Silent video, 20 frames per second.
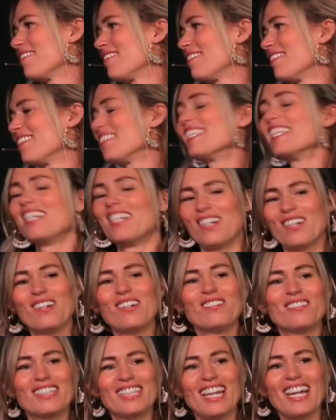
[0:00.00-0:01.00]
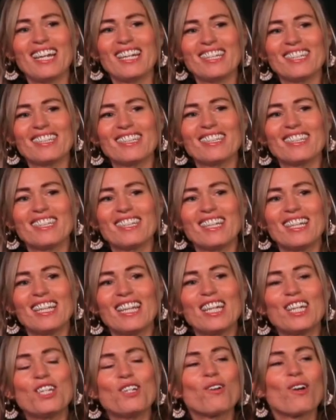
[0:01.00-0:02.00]
You know what I'm saying? Like
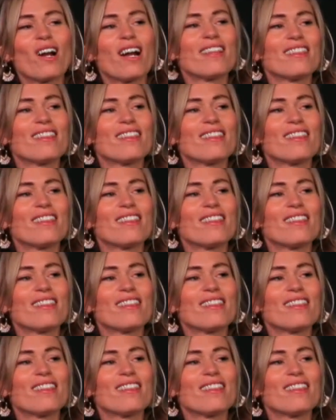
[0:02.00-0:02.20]
you're on the